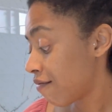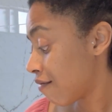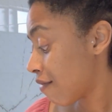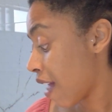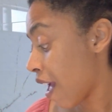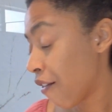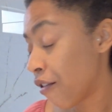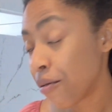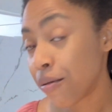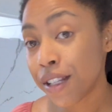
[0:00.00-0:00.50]

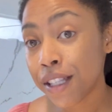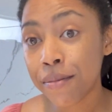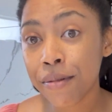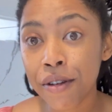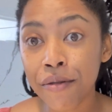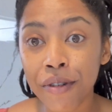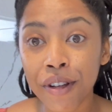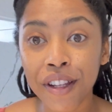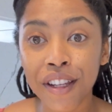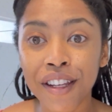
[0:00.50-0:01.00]
Everyone's been
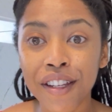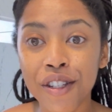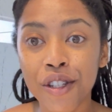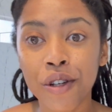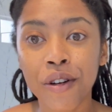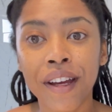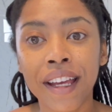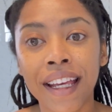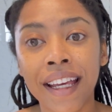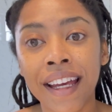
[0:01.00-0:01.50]
really
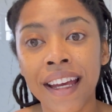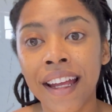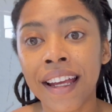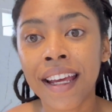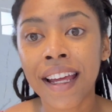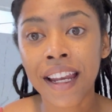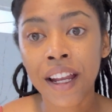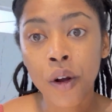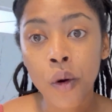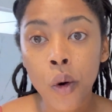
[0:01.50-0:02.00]
enjoying it.
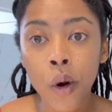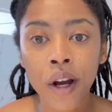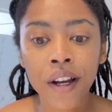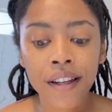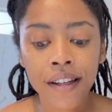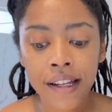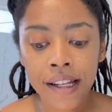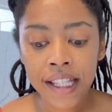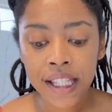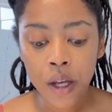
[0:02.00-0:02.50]
Again, it
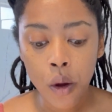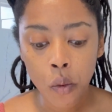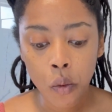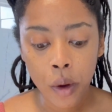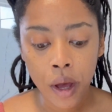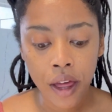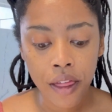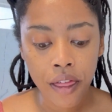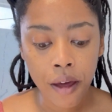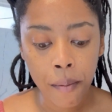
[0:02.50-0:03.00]
coordinates
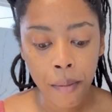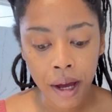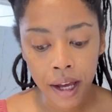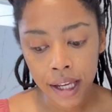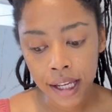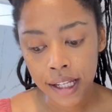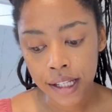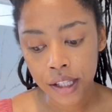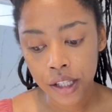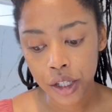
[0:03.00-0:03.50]
with my
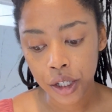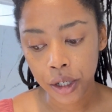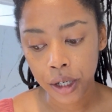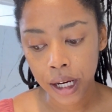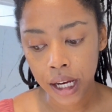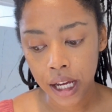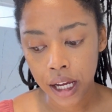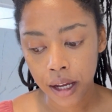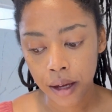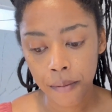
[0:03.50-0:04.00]

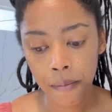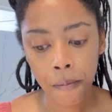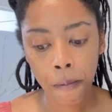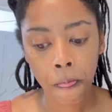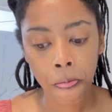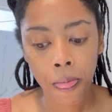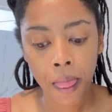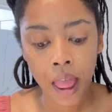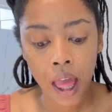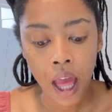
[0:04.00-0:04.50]
Instagram.
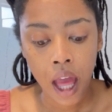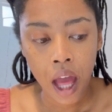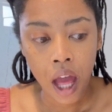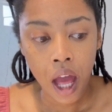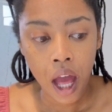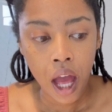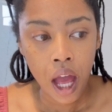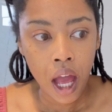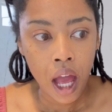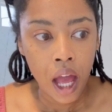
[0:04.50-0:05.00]

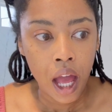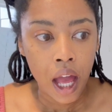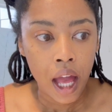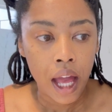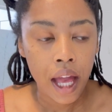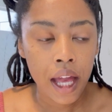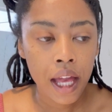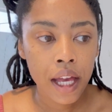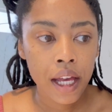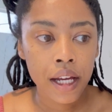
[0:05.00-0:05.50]

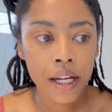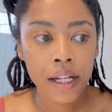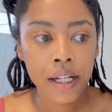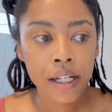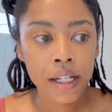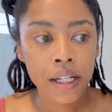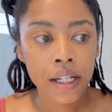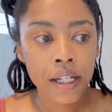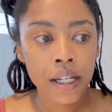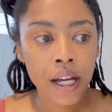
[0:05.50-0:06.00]

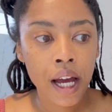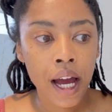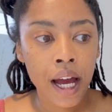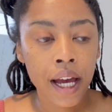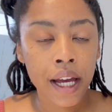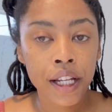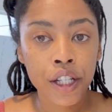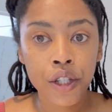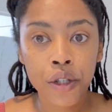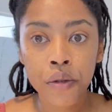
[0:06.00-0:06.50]
And
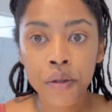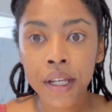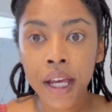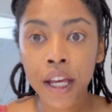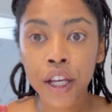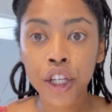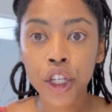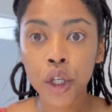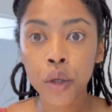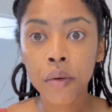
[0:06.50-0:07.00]
I do
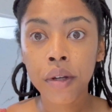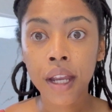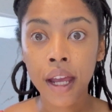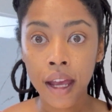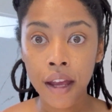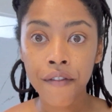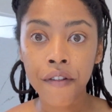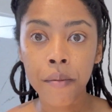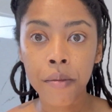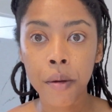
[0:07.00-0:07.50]
take
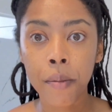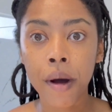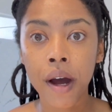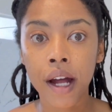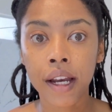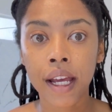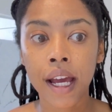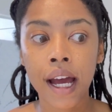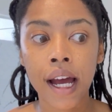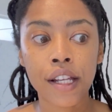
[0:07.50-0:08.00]
Q&A from the
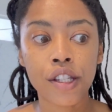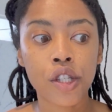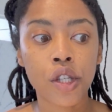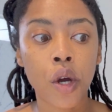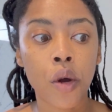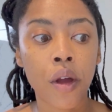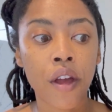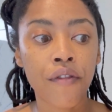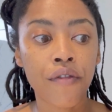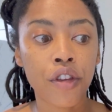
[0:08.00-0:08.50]
podcast. So
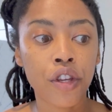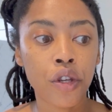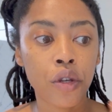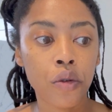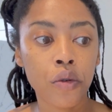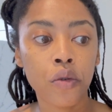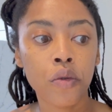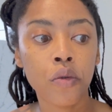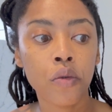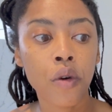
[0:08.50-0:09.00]
if
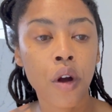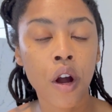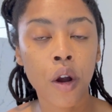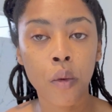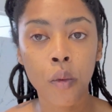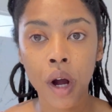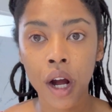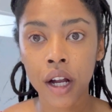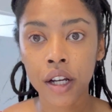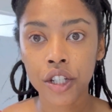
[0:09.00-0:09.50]
you are
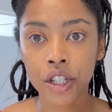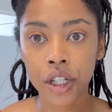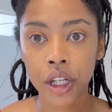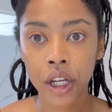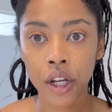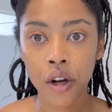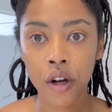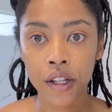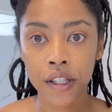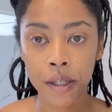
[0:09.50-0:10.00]

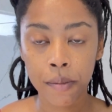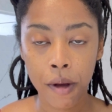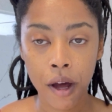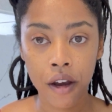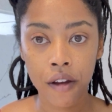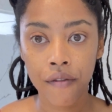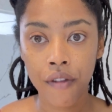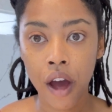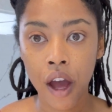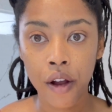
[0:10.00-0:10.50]
watching on
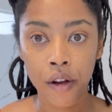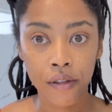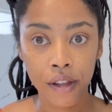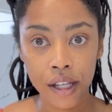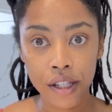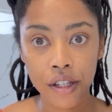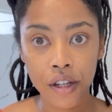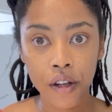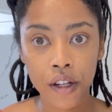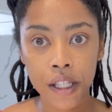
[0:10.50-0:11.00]
Spotify or
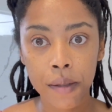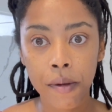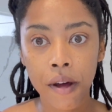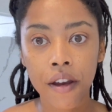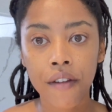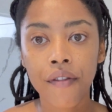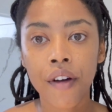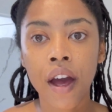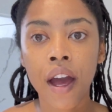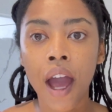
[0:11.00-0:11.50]
listening on
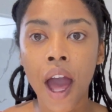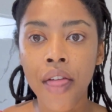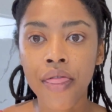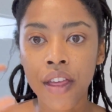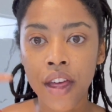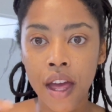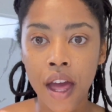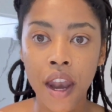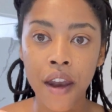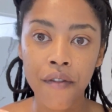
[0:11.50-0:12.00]
Spotify, at
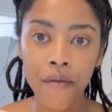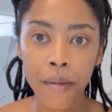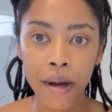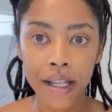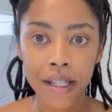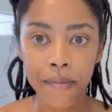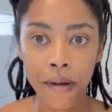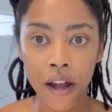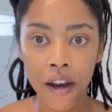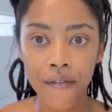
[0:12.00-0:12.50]
the end of my
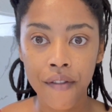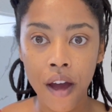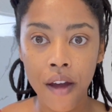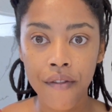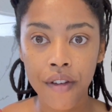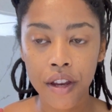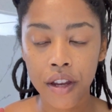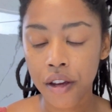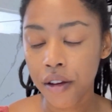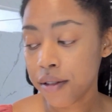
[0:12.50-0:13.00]
Spotify
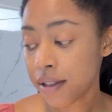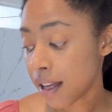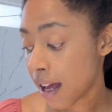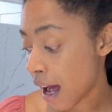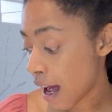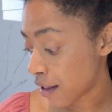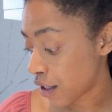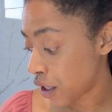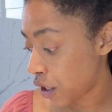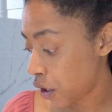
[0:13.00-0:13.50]
videos, it
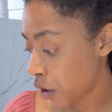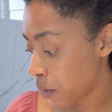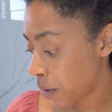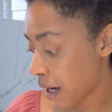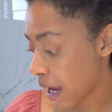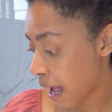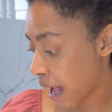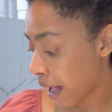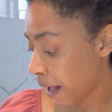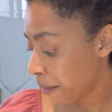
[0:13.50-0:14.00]
has
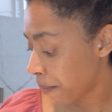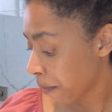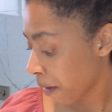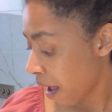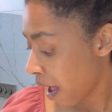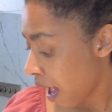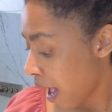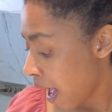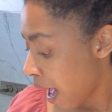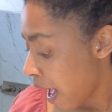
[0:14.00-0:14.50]
Q&A.
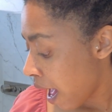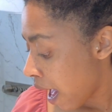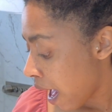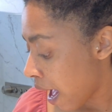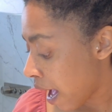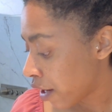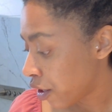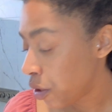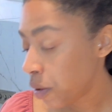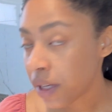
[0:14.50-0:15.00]

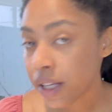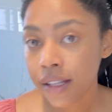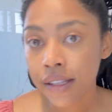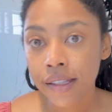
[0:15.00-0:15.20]
And you can